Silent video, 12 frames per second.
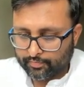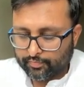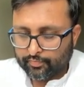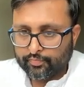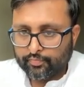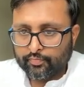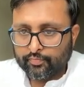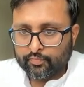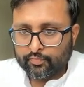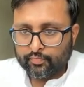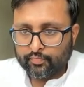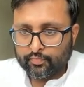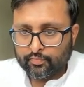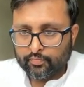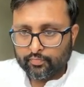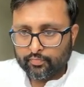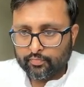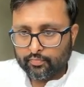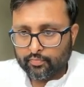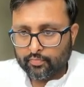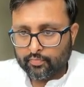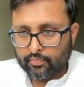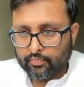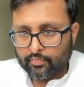
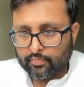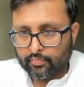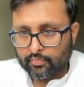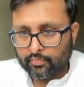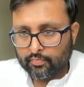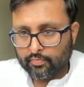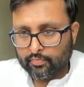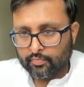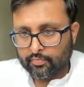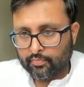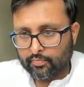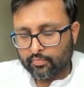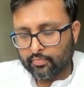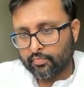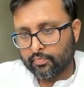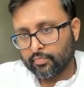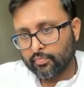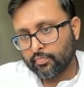Nothing is said.